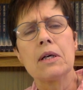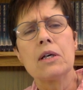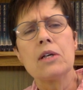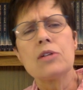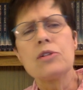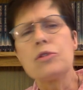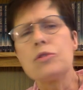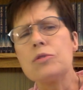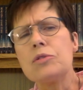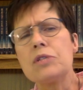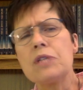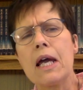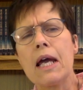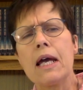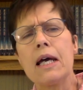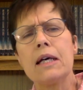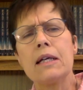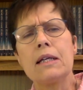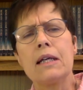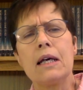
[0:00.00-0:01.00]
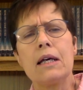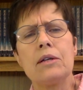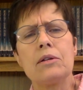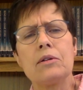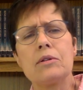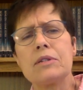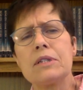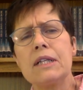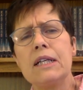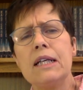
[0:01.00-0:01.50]
Suzanne and
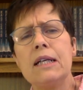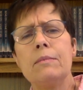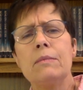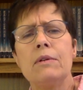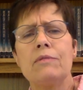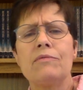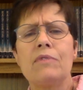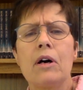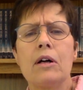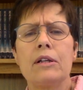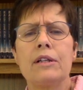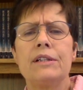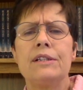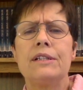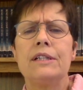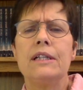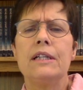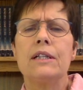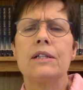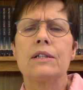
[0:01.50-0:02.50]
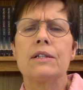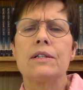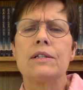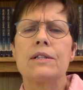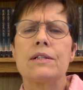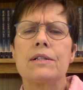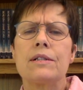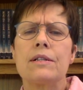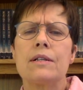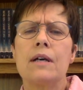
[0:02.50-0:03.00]
her team of
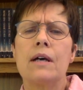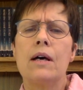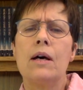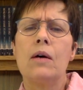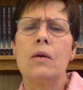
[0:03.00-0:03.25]
volunteers